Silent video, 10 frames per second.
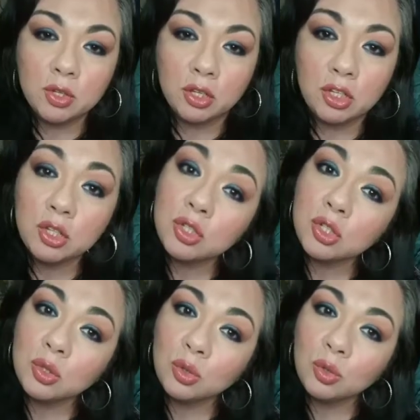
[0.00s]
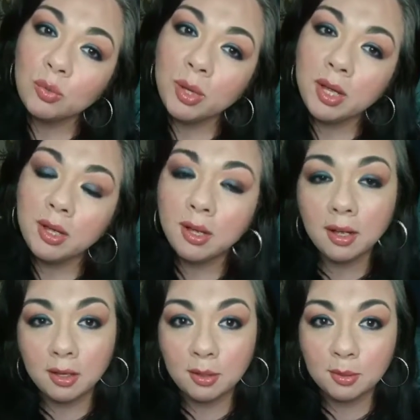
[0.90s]
on YouTube
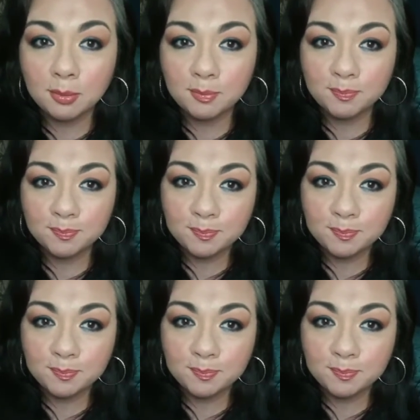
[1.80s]
um,